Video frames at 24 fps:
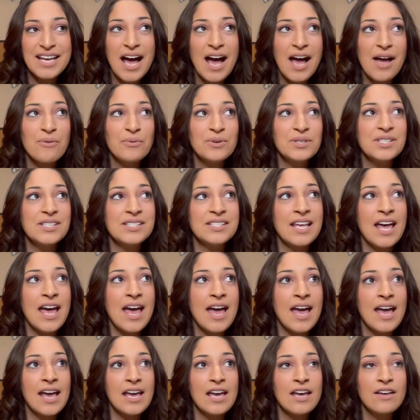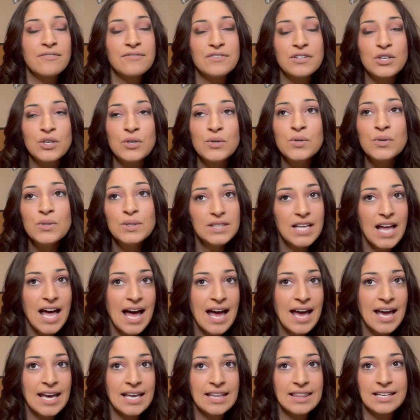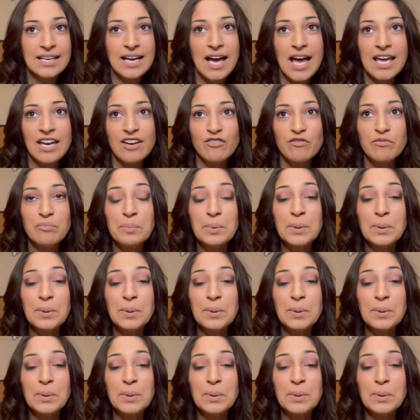I will say if you like the kind of